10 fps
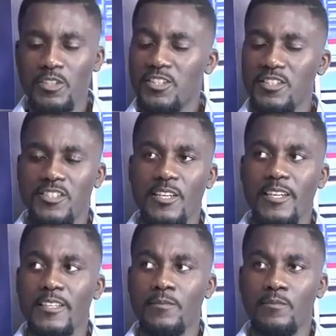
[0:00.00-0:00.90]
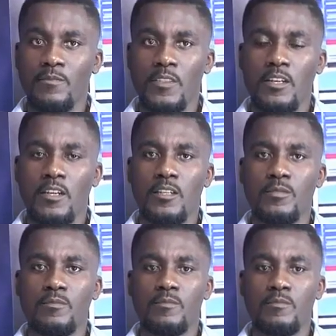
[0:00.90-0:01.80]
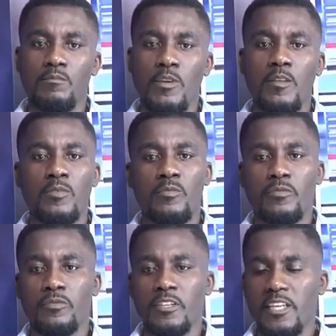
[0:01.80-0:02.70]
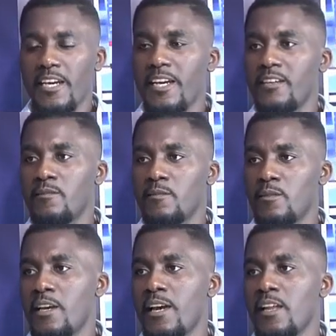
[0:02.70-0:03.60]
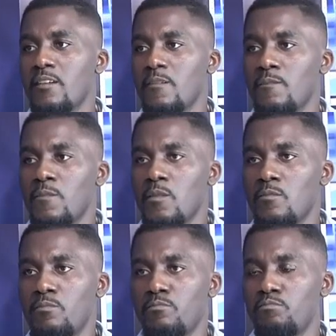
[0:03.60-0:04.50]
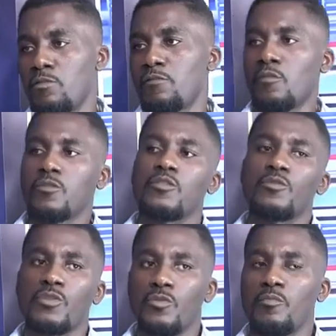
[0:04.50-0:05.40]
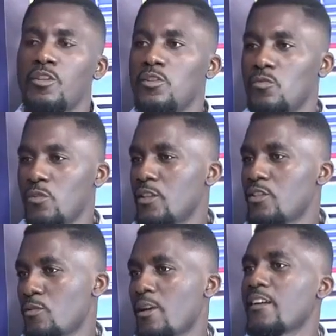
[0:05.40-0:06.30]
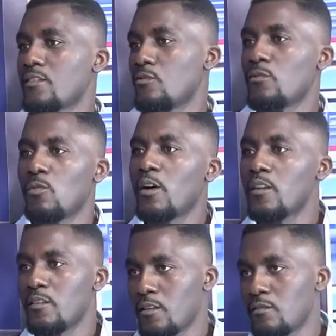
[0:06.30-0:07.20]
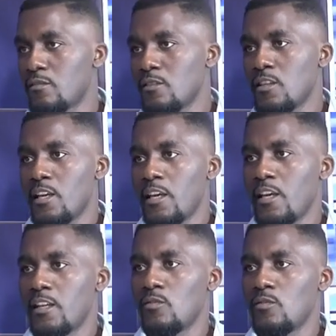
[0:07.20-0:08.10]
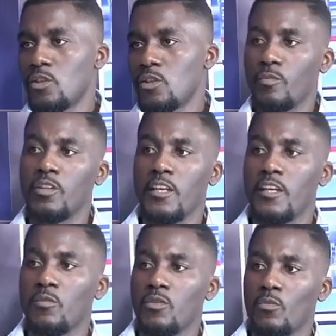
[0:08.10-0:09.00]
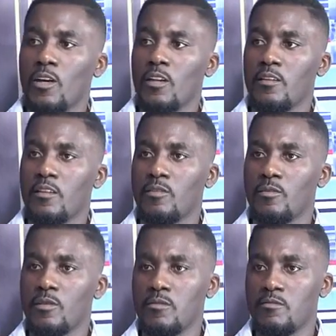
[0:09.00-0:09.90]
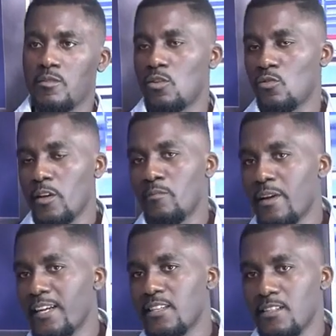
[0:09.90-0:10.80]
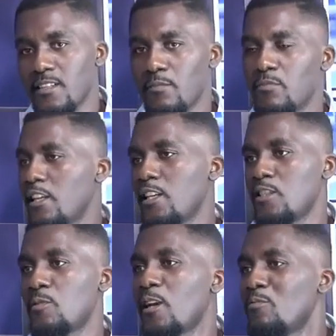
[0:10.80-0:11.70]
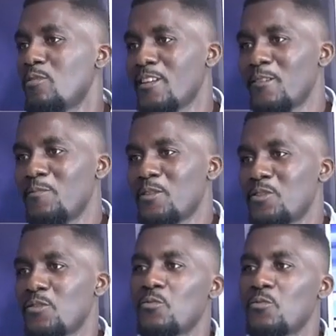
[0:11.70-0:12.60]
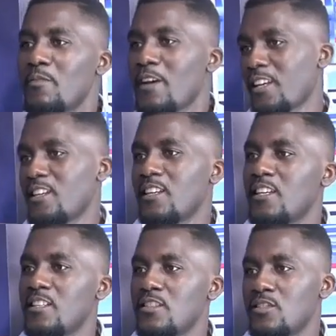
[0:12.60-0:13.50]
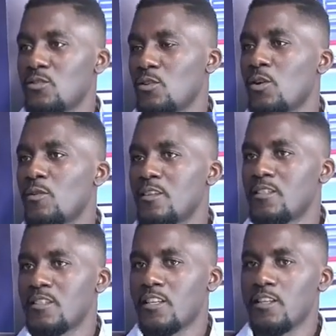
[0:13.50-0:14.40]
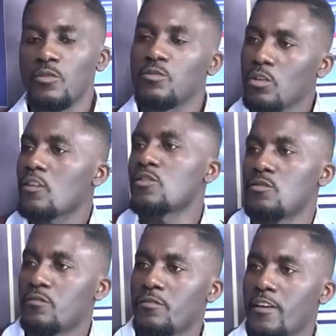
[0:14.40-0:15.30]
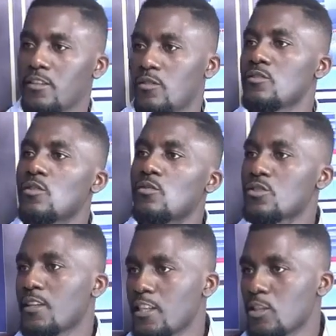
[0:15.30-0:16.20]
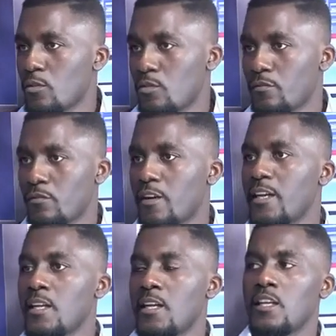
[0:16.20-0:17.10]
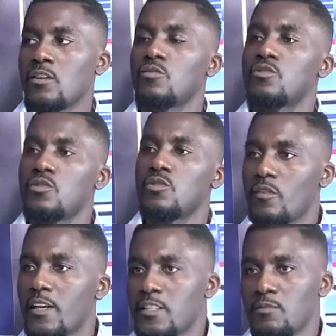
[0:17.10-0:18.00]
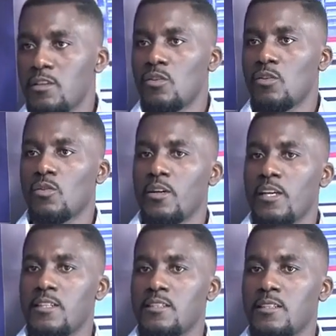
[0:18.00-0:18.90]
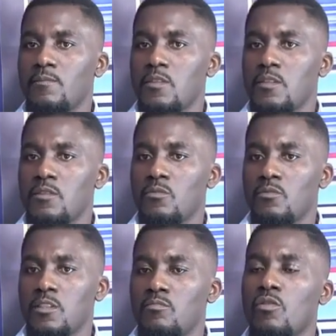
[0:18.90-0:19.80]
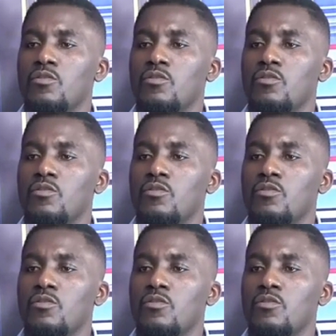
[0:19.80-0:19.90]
what she said, many people forget that before social media, we interacted with one another, and then we communicated with one another. And way back, I'm an '80s baby, so way back in the '80s, you go in and say, go talk to your friend, go socialize with your friend, go do this, And the